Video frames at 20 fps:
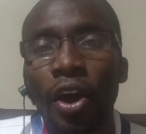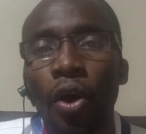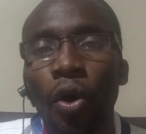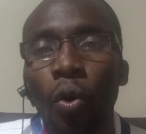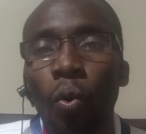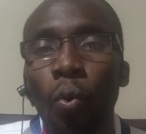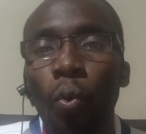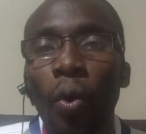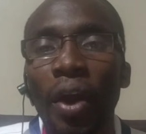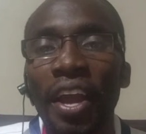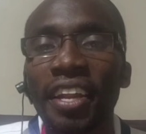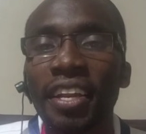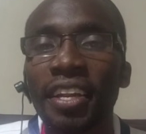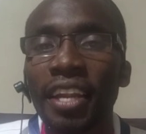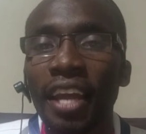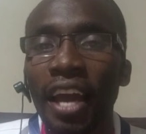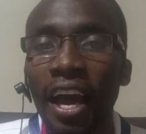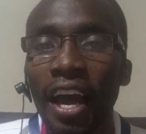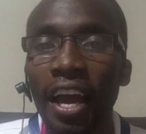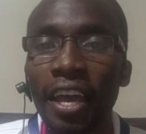
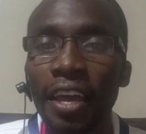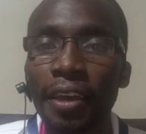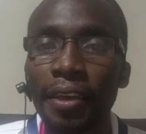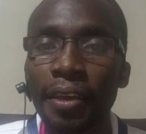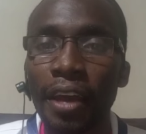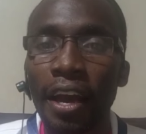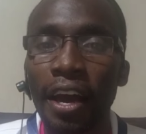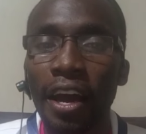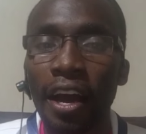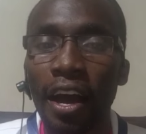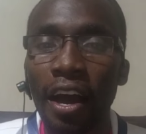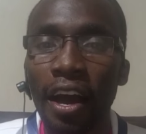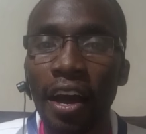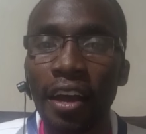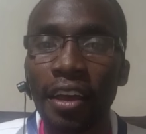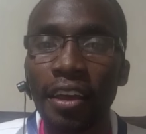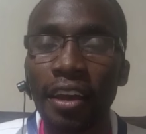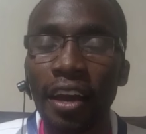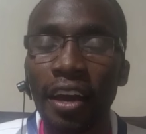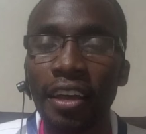when I,
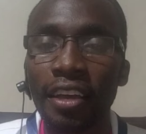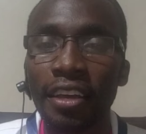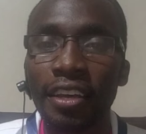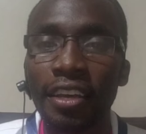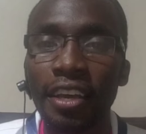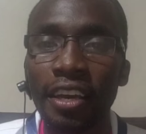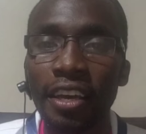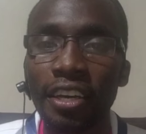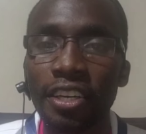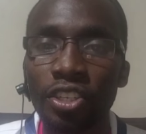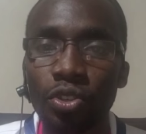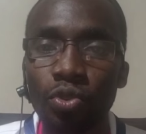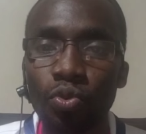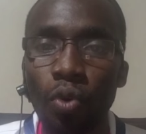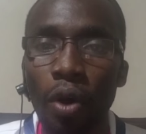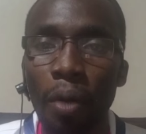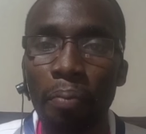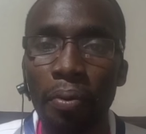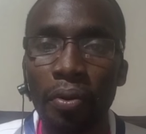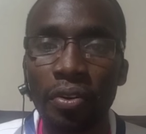I I get
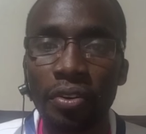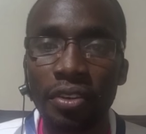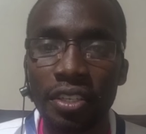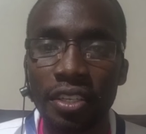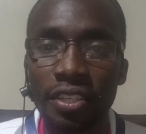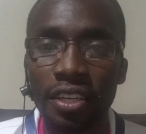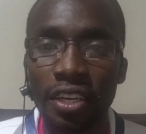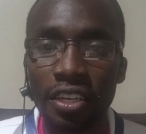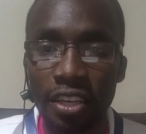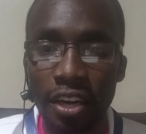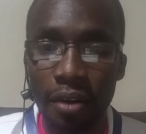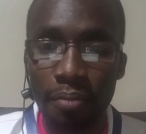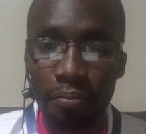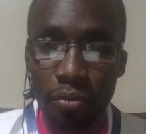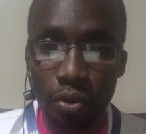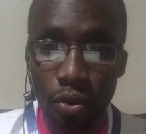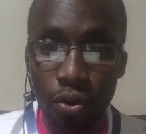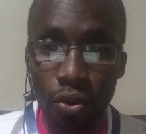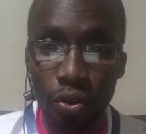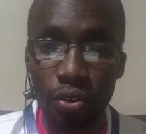to a point that
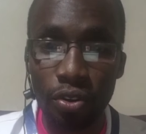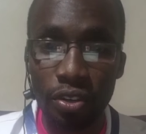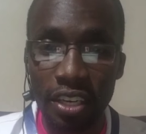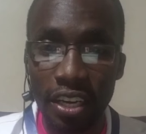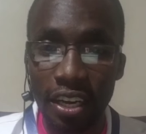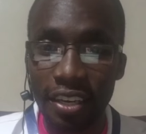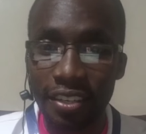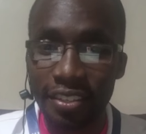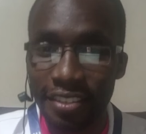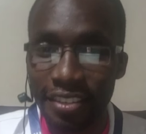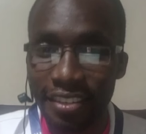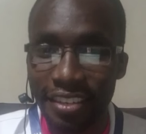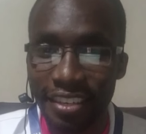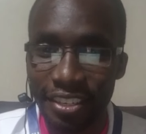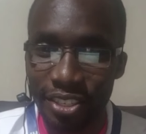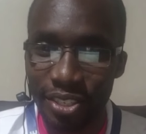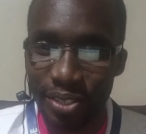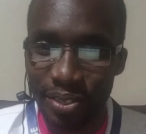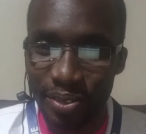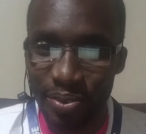I'm called a senior
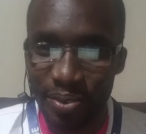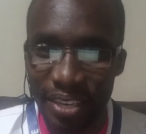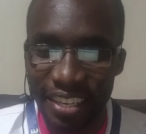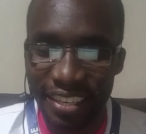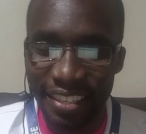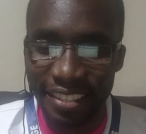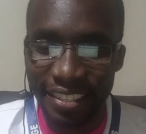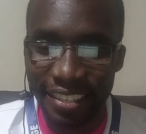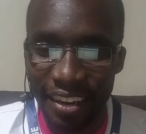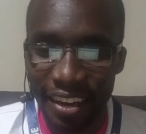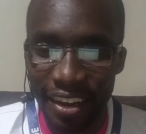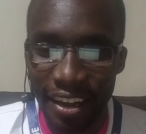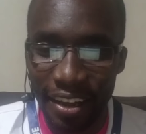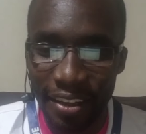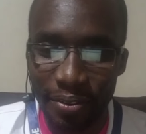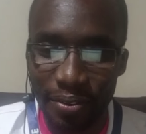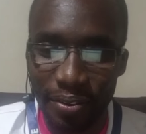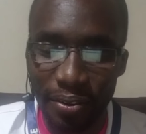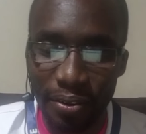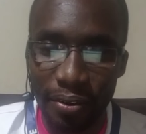student, uh,
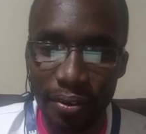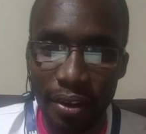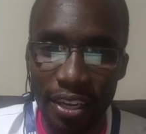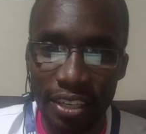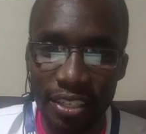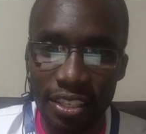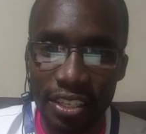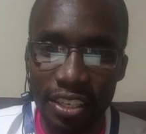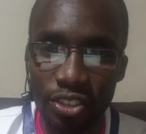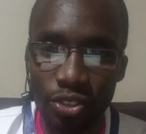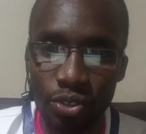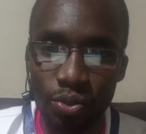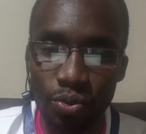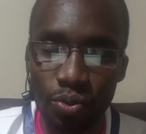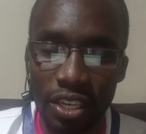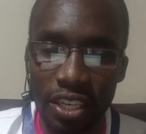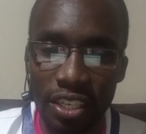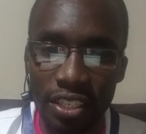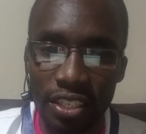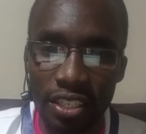you know, a senior
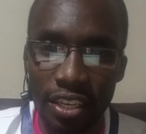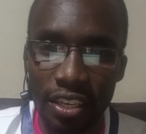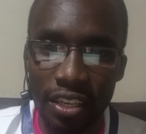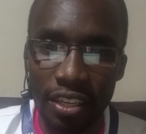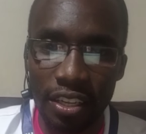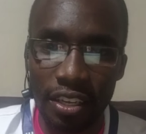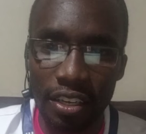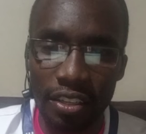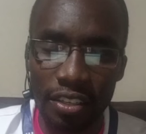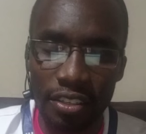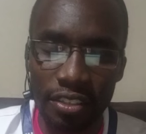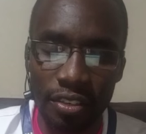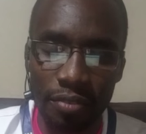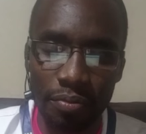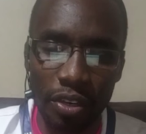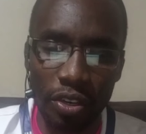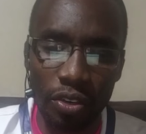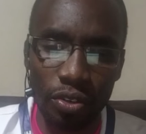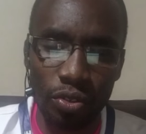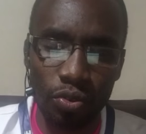student, uh, this is
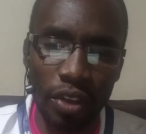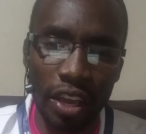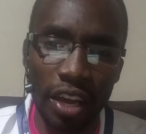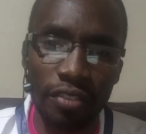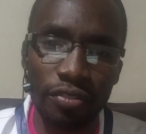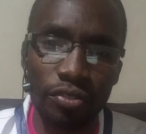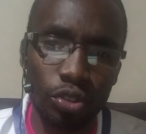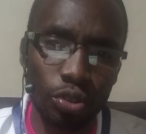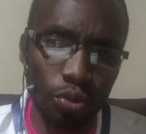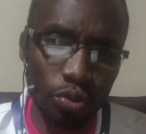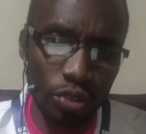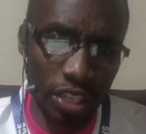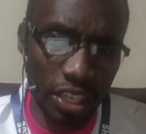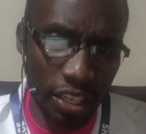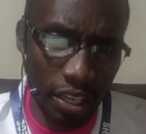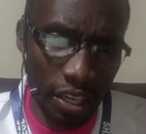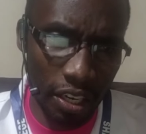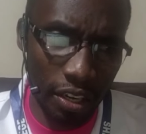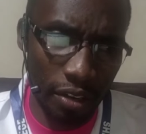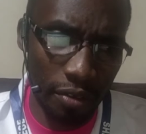because we have
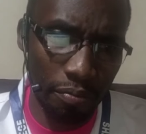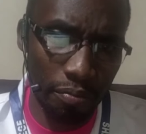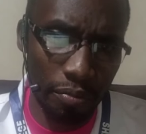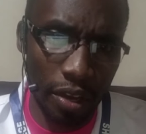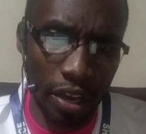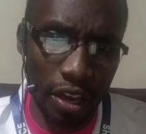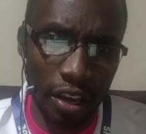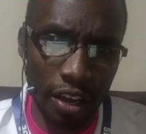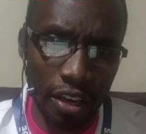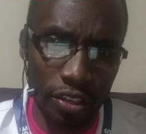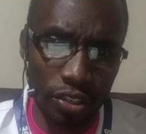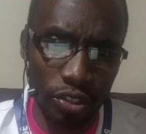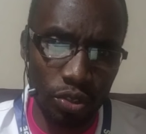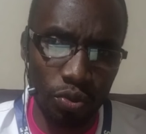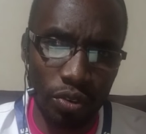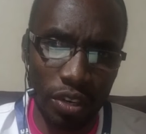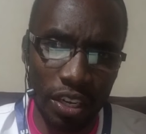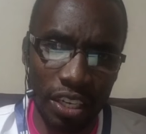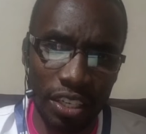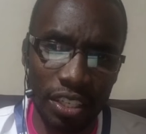junior uh,
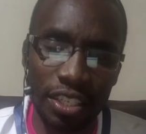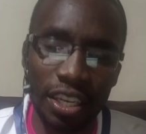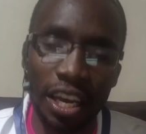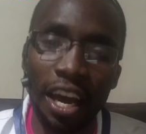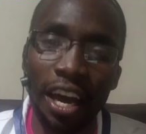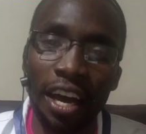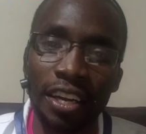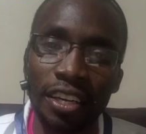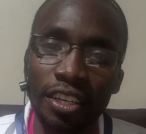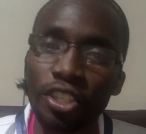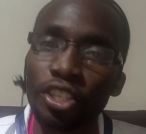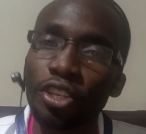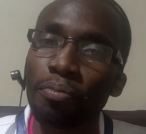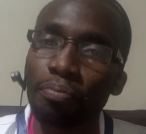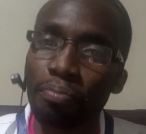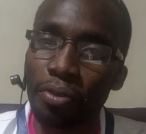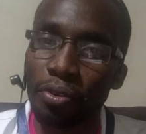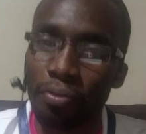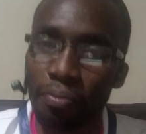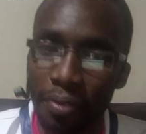students and
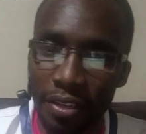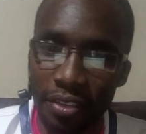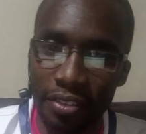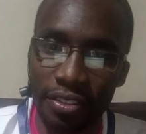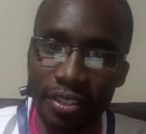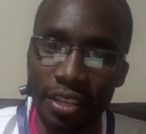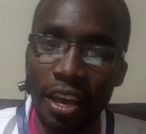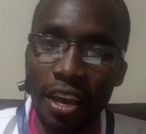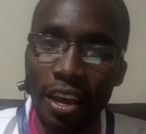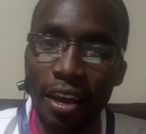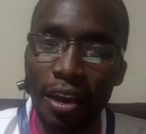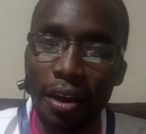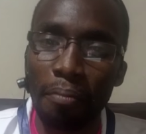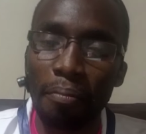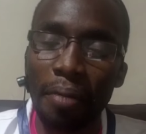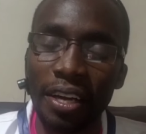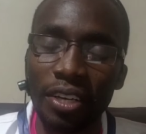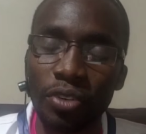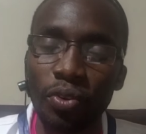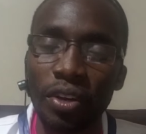pupils.
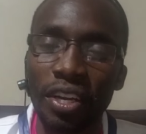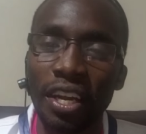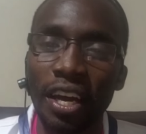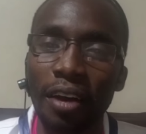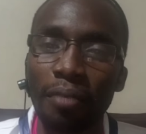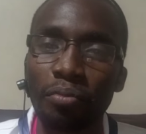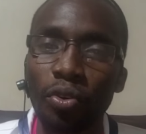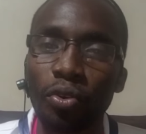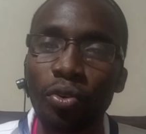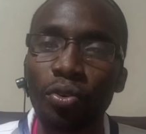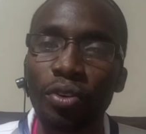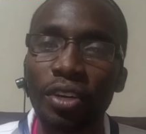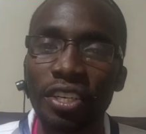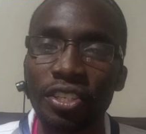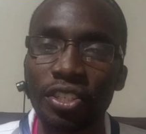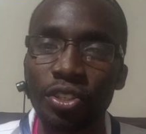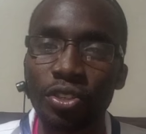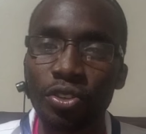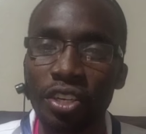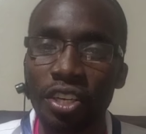But when I'm called a
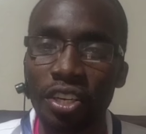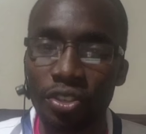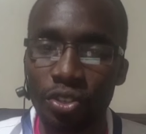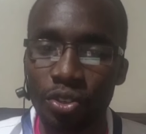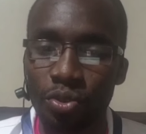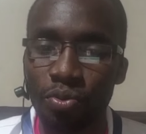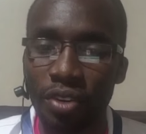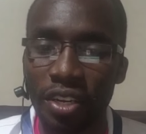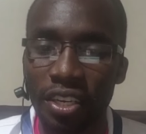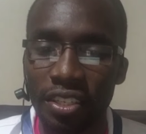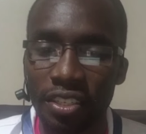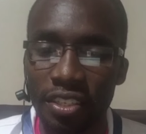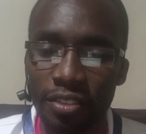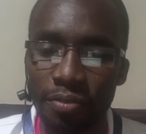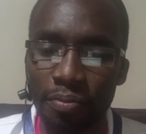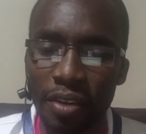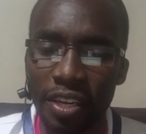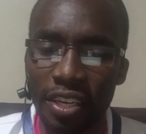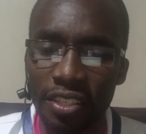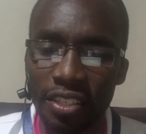senior student,
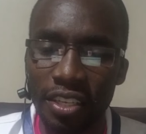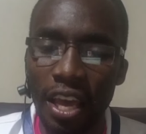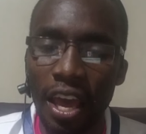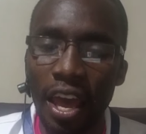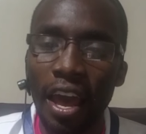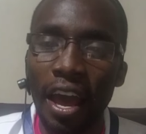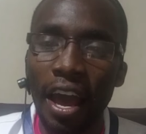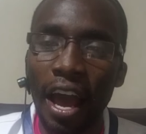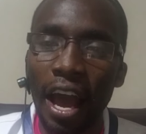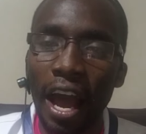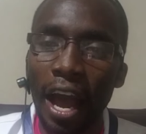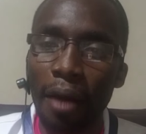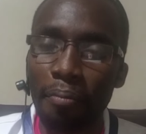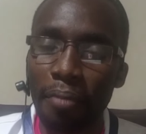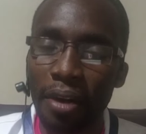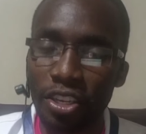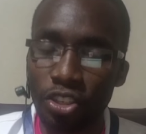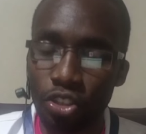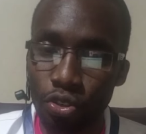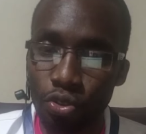it means I'm
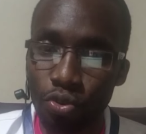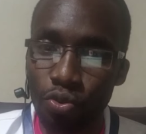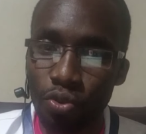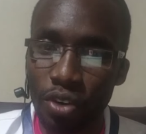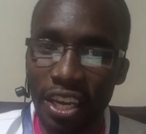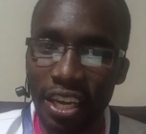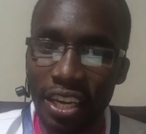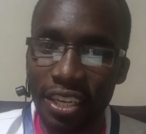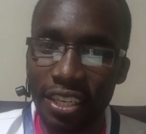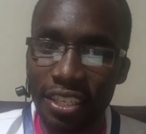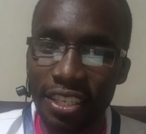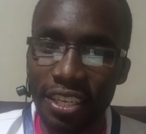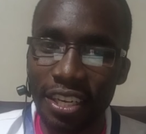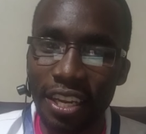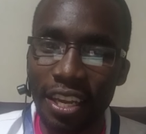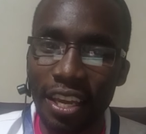a student